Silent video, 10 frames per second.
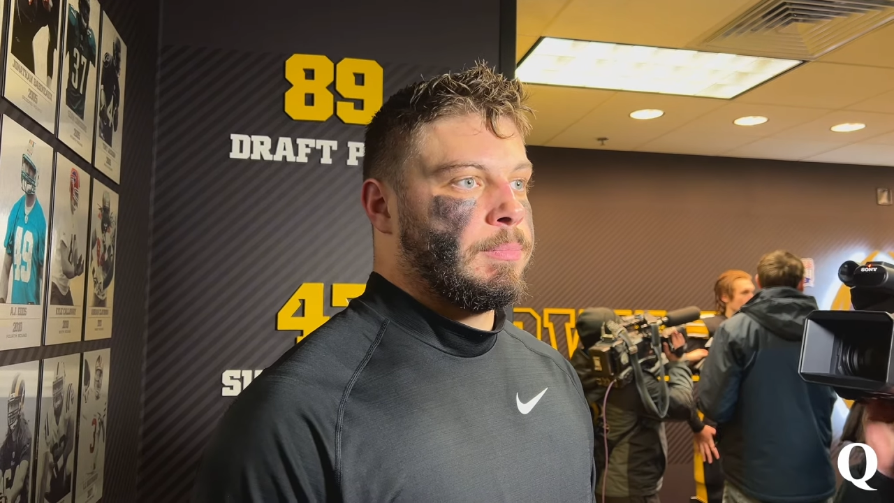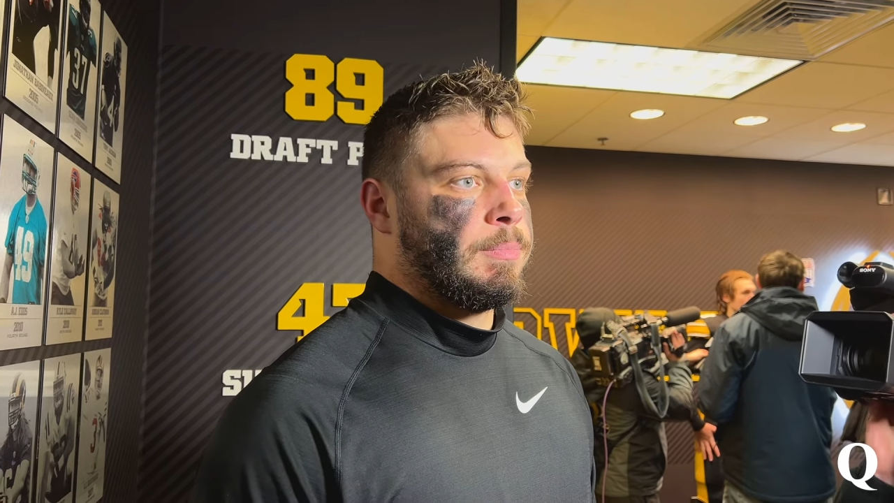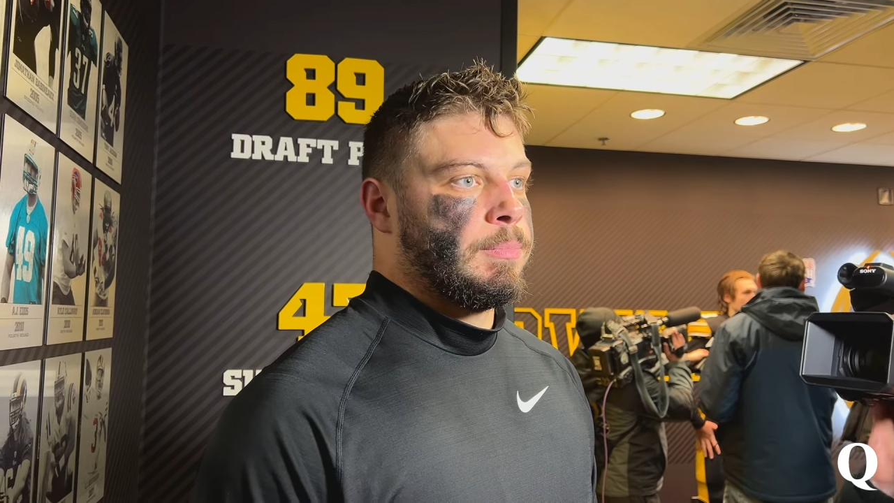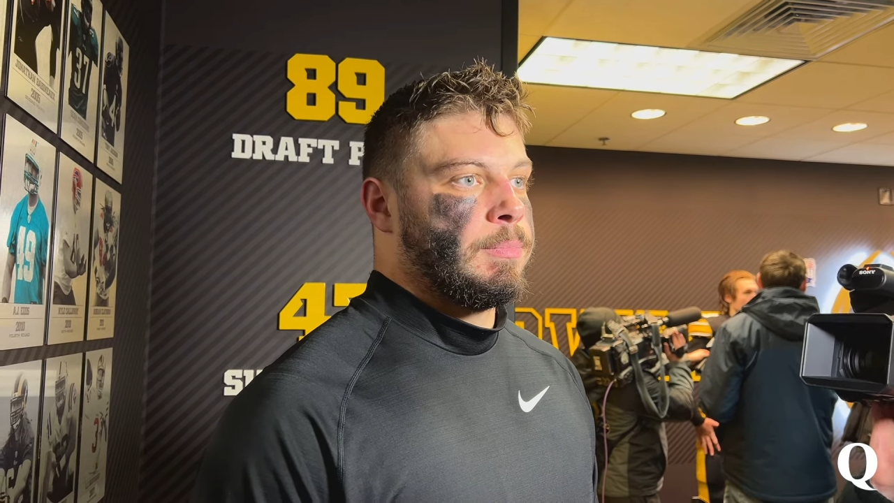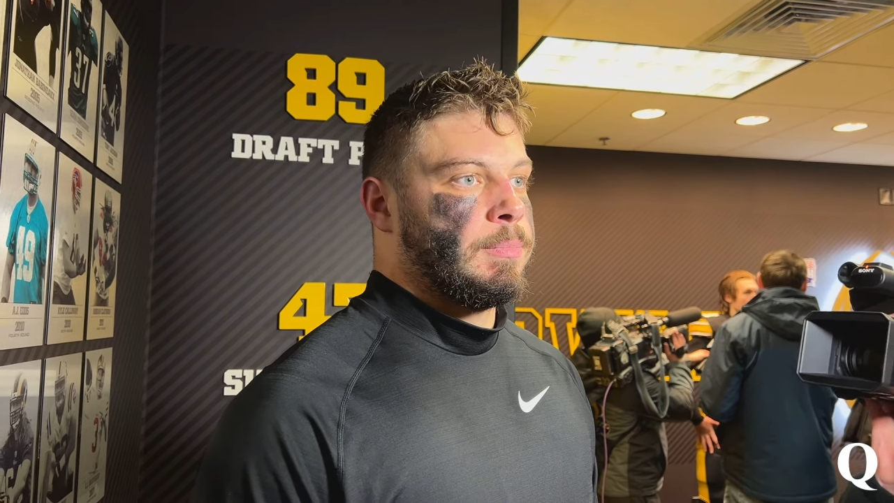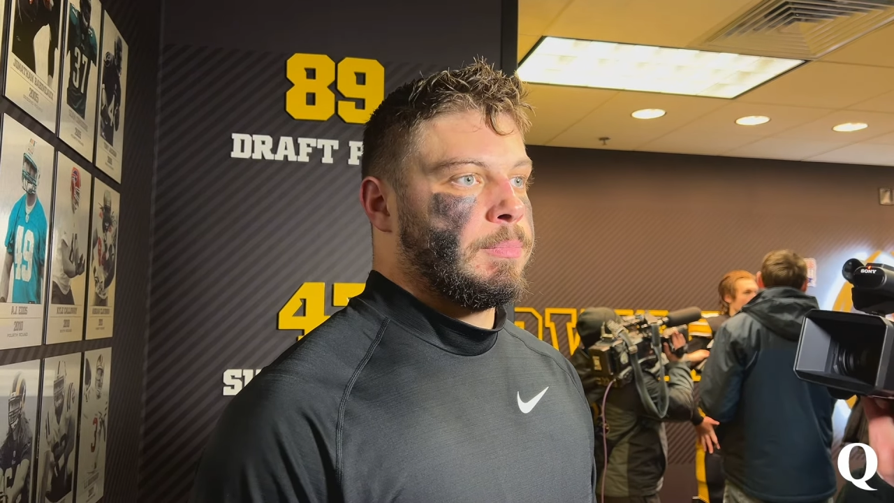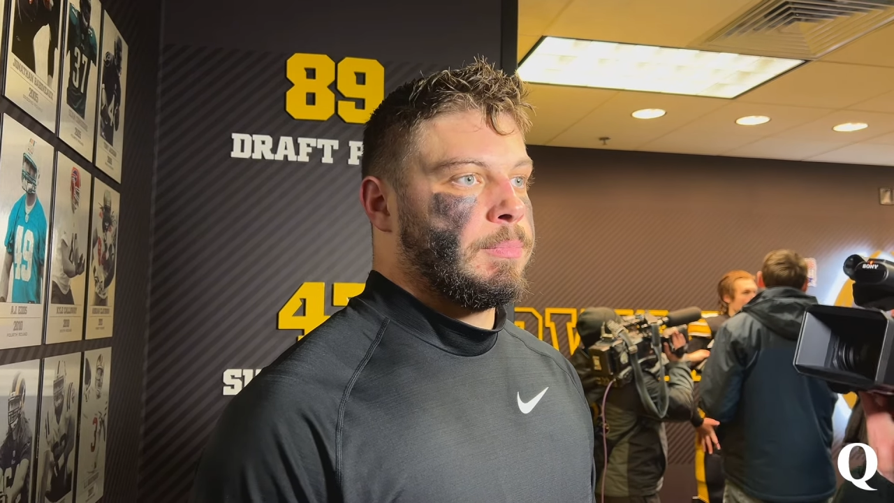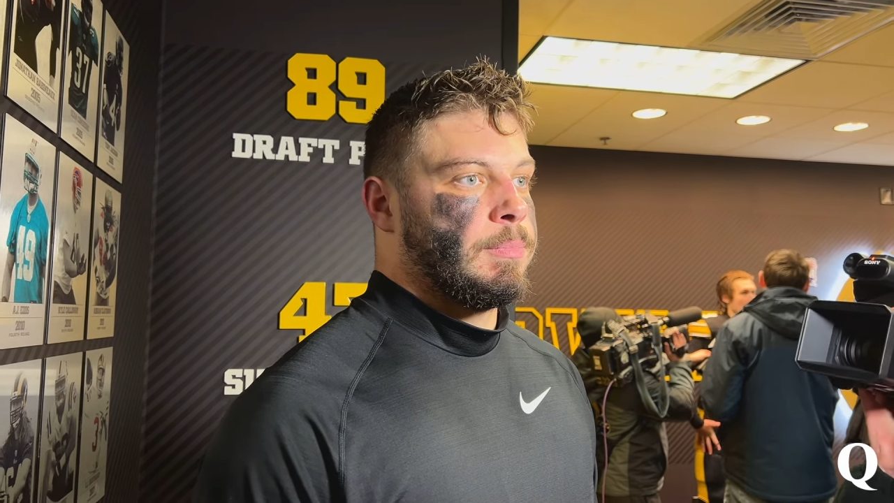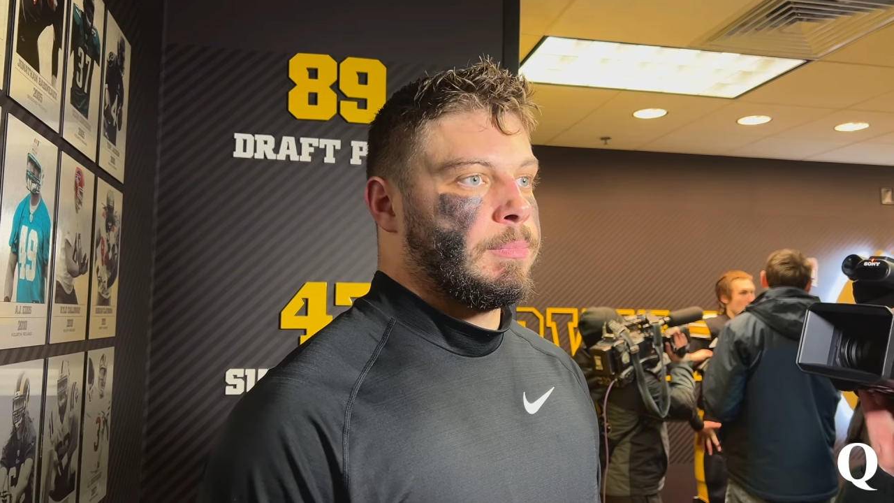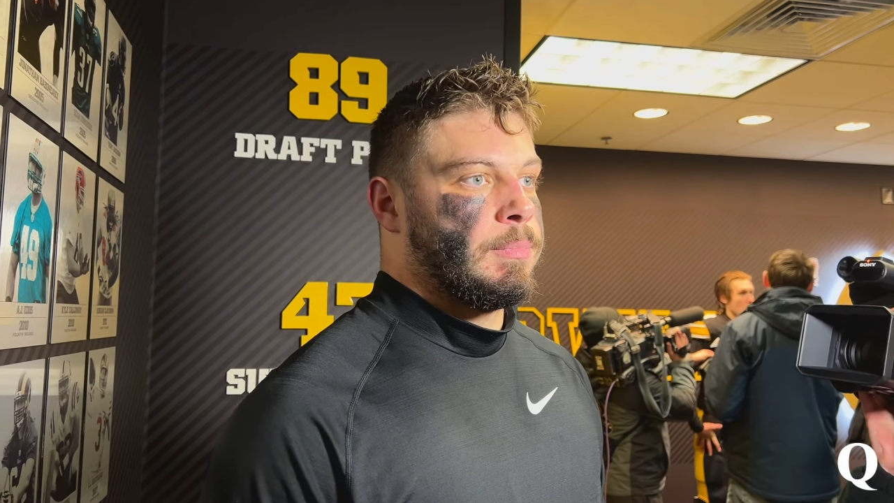the game-winning
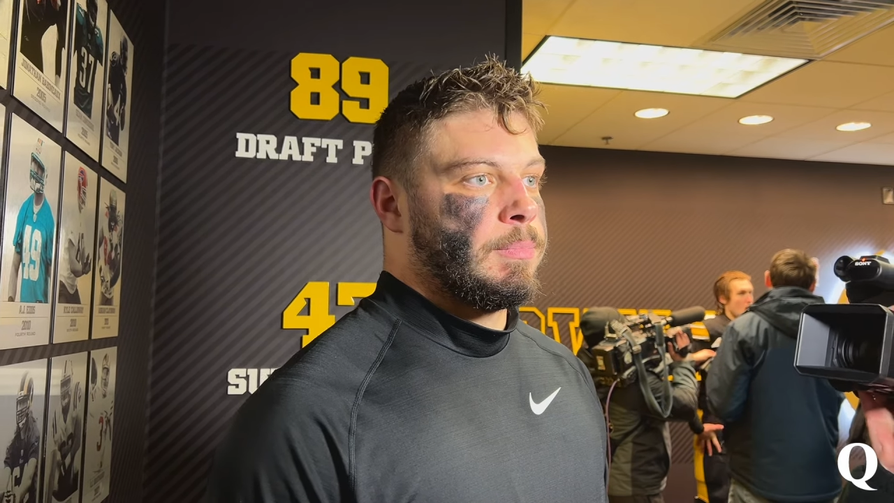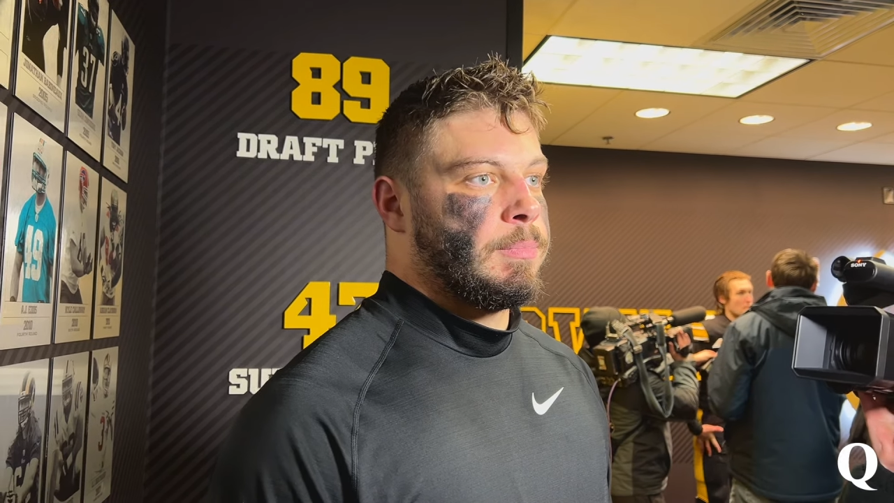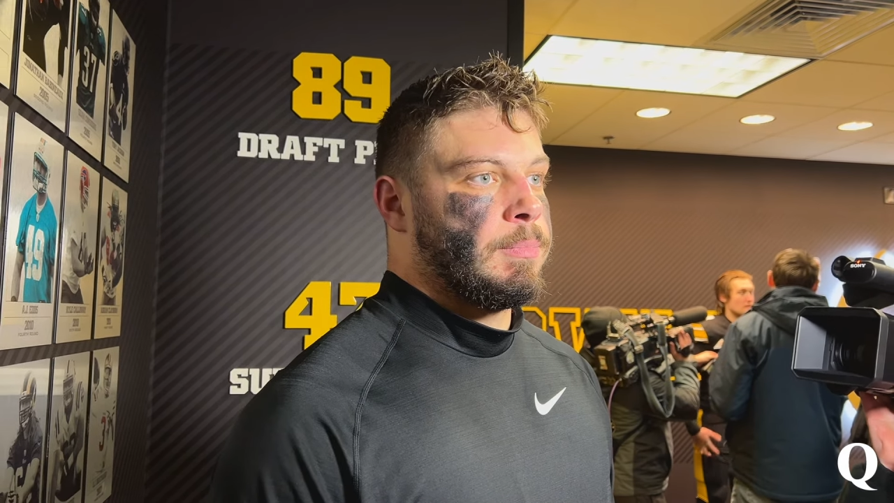strip sack.